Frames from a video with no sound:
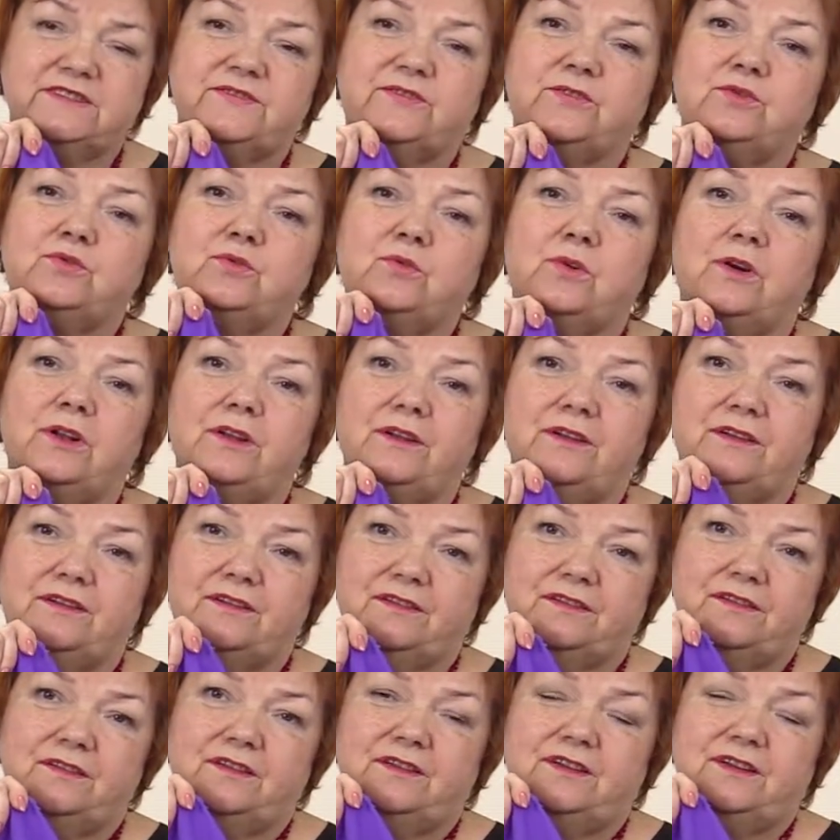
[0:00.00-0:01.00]
If the
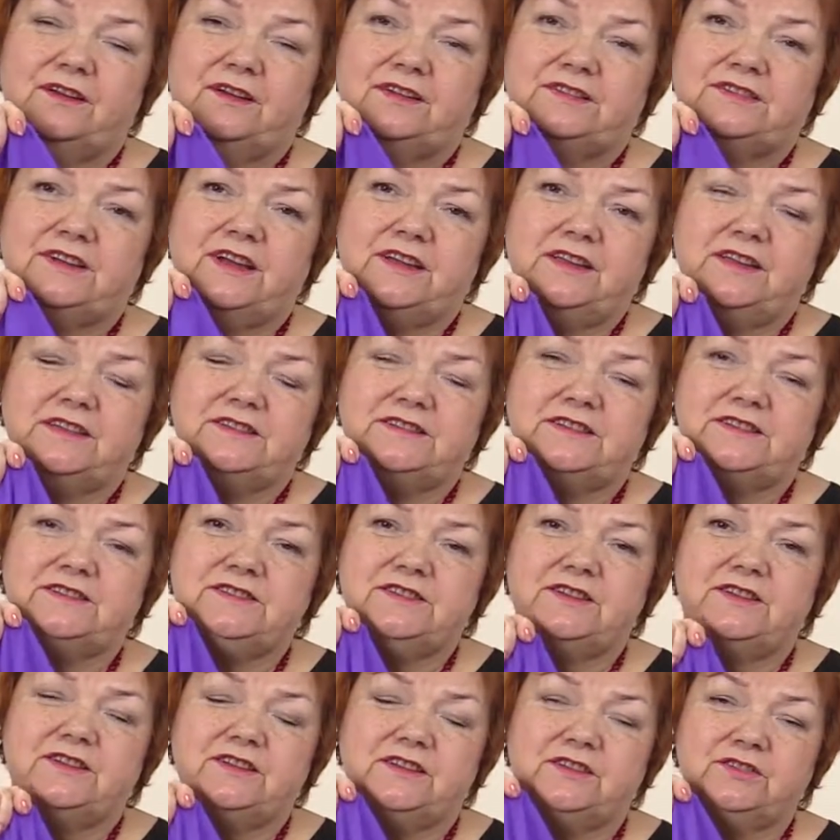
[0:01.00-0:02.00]
fabric stretches in all
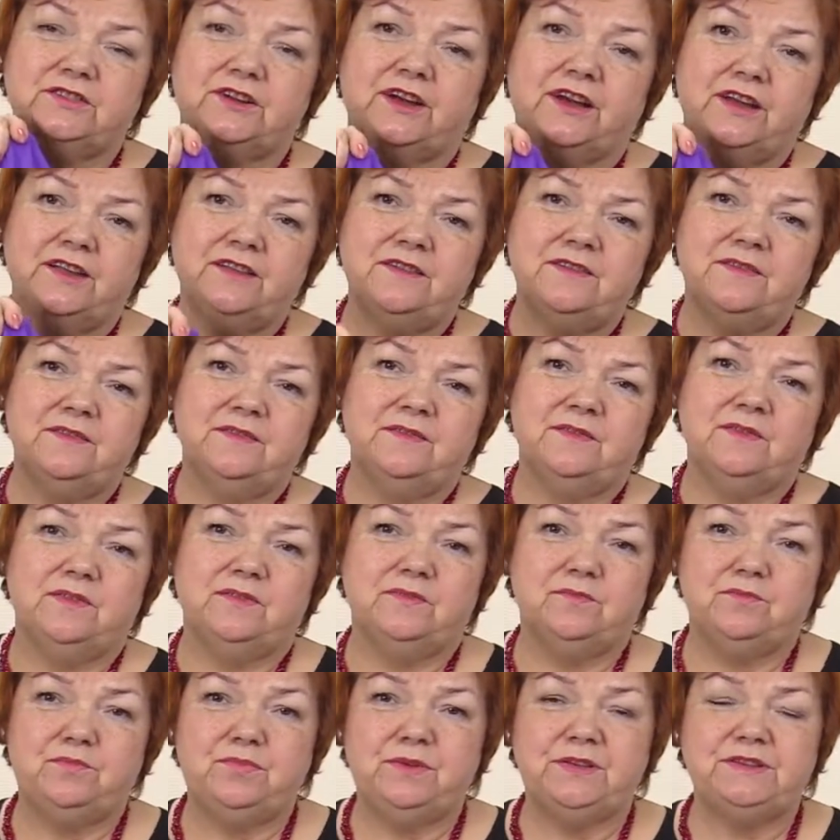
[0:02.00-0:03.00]
directions,
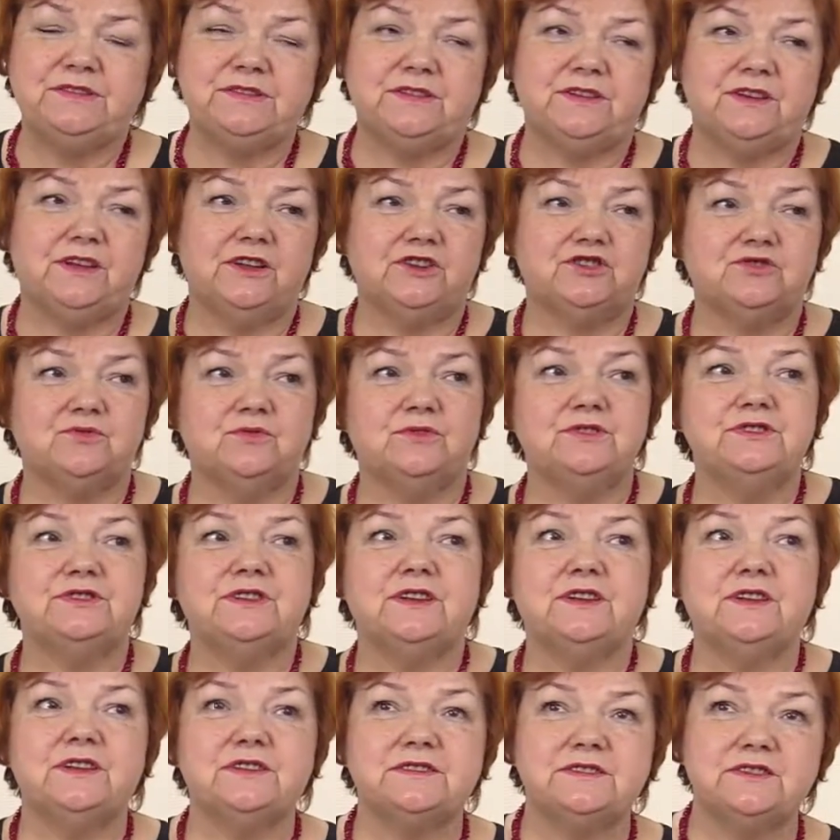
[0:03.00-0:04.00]
it will look worn
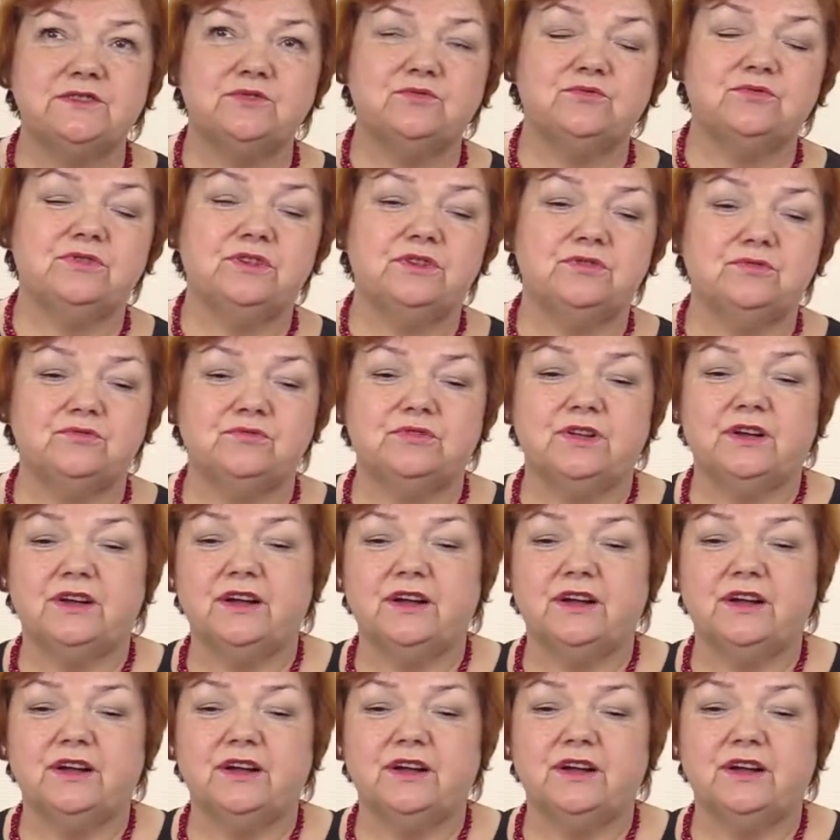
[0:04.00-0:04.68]
out very soon.